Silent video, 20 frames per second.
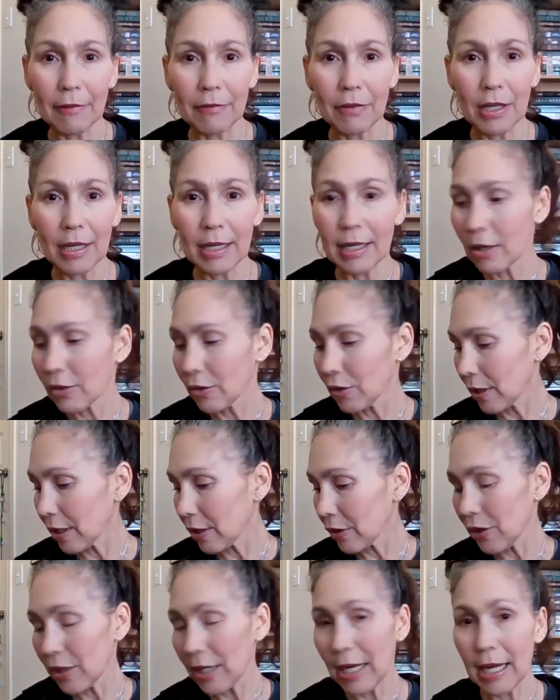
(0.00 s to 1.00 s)
If you're going to go
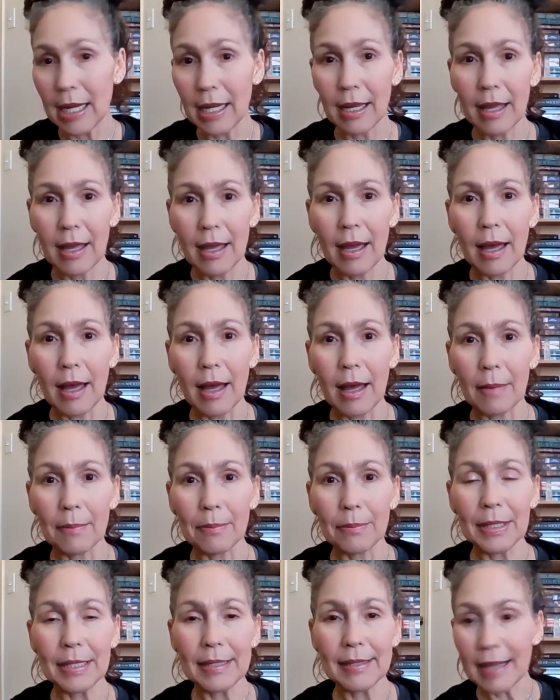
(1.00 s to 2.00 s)
trick or treating,
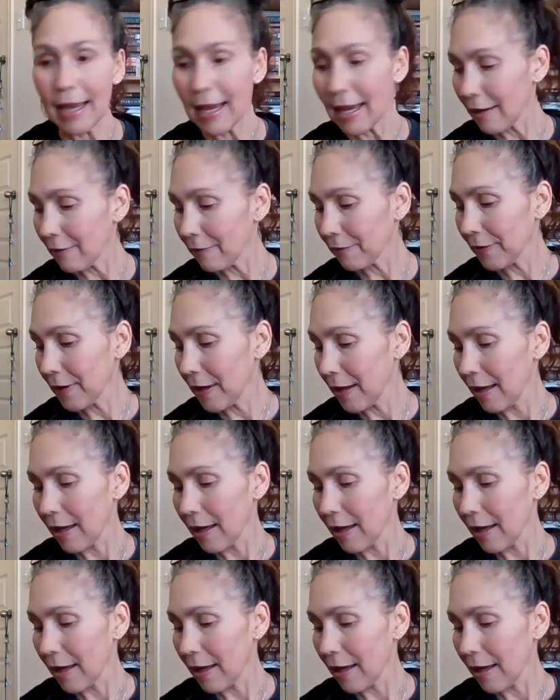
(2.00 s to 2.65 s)
um, be safe.